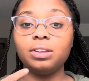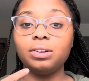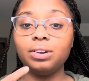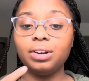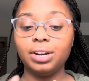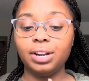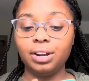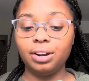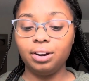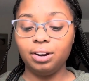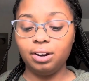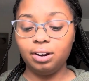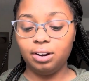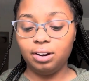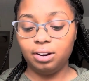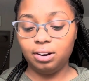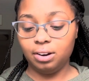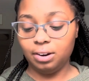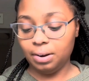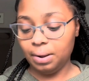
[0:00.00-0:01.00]
in here.
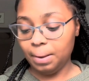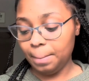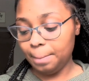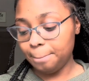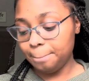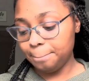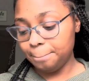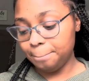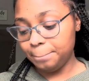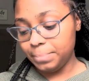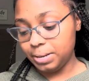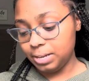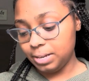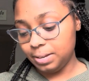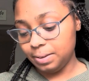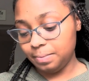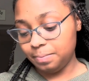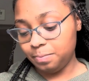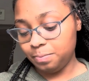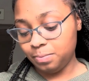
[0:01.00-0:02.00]

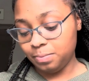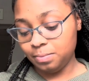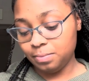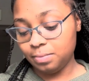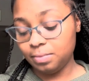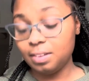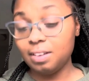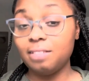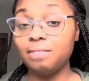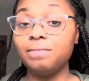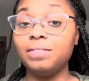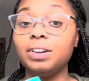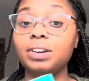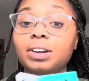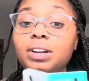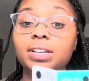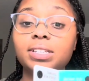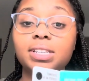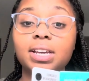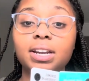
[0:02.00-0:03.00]
But I'm very
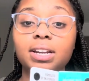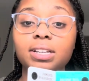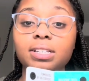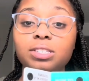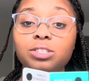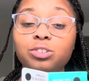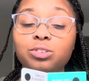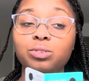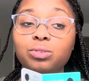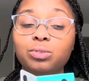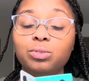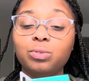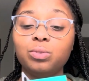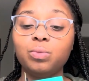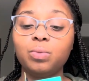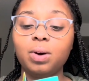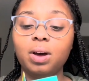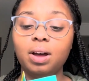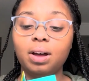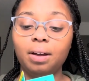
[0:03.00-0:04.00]
excited to